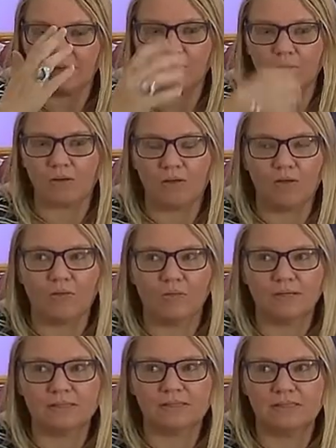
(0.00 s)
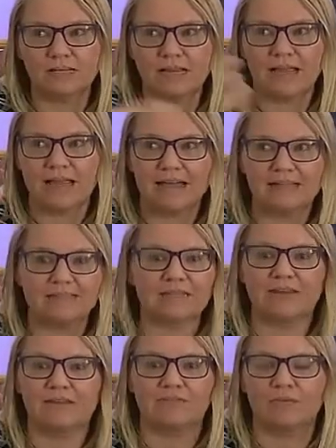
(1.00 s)
we're always
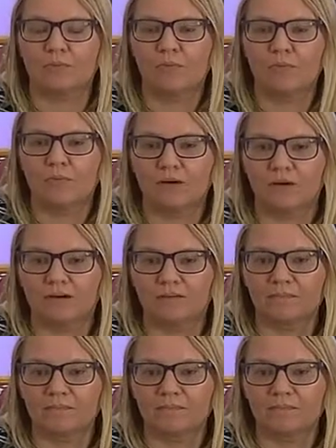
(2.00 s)
asking for more.